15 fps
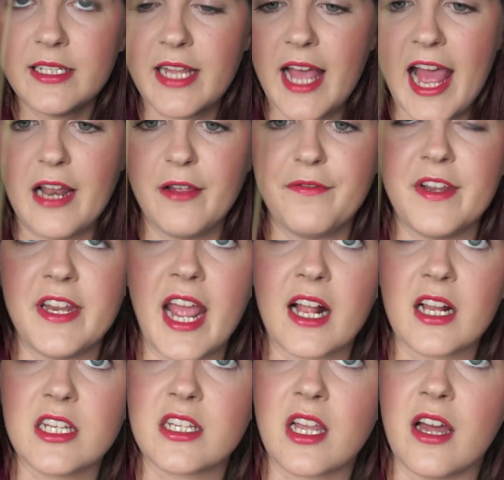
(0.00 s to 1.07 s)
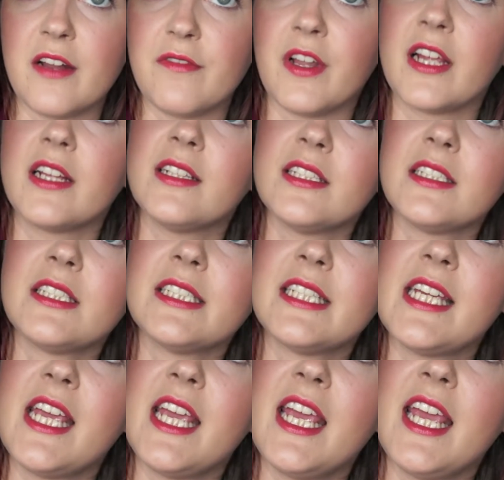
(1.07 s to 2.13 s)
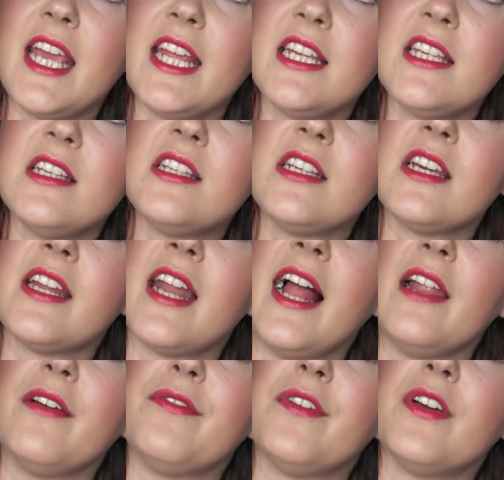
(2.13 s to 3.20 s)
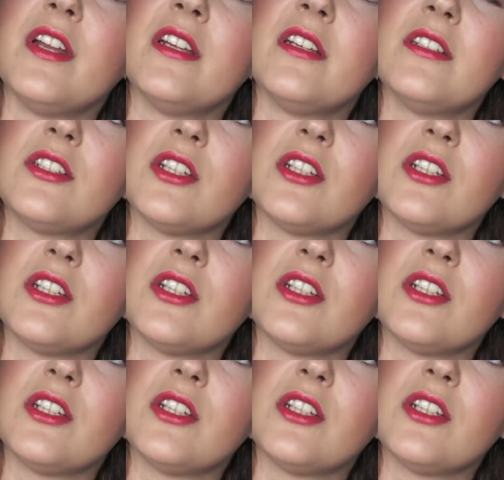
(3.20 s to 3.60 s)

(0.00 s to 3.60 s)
elephant necklace, kind of like little Indian elephant.